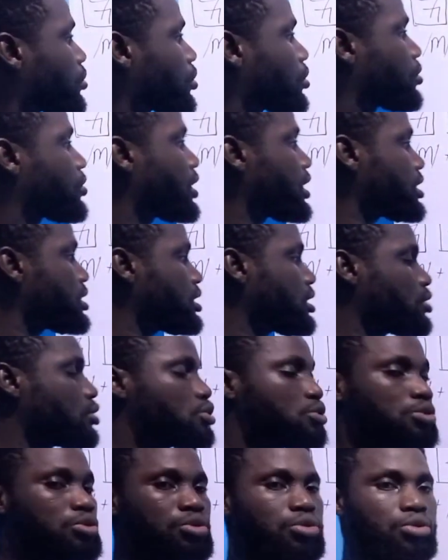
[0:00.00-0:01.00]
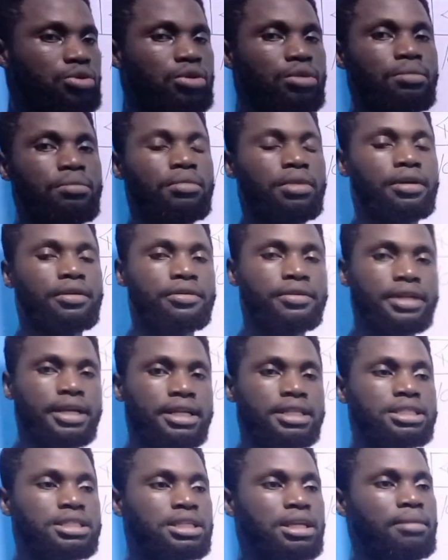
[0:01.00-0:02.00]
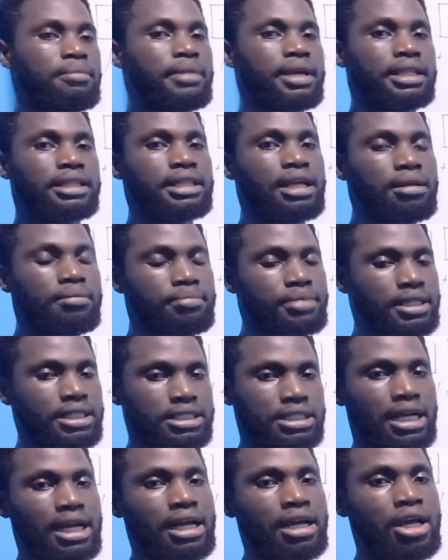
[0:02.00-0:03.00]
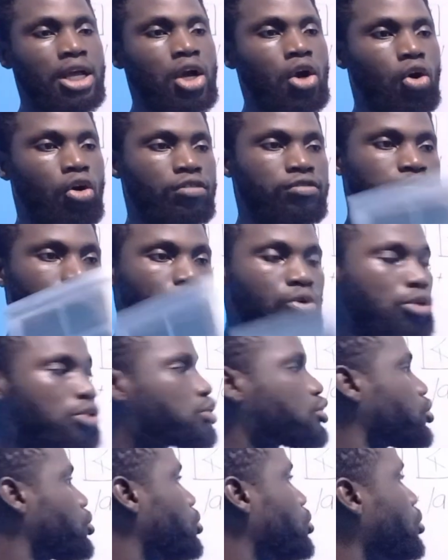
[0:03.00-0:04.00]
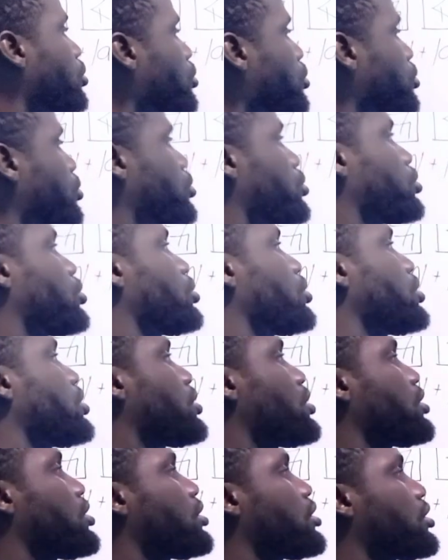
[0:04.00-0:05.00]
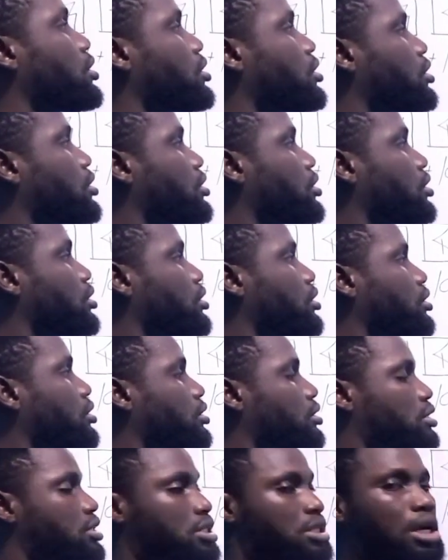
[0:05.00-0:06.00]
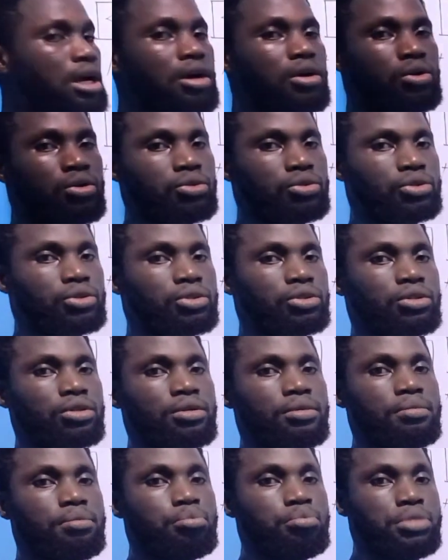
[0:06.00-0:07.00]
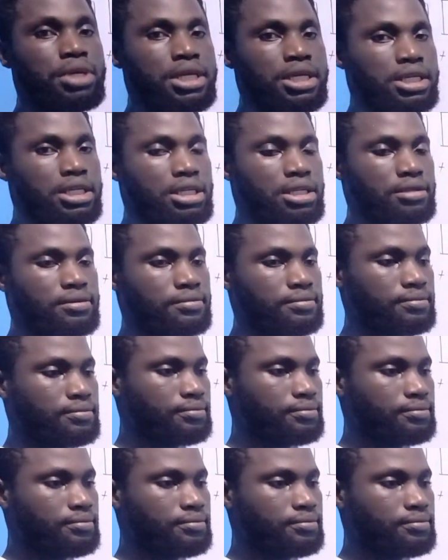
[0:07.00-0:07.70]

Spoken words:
progressing to creating a mental picture of what those sounds mean.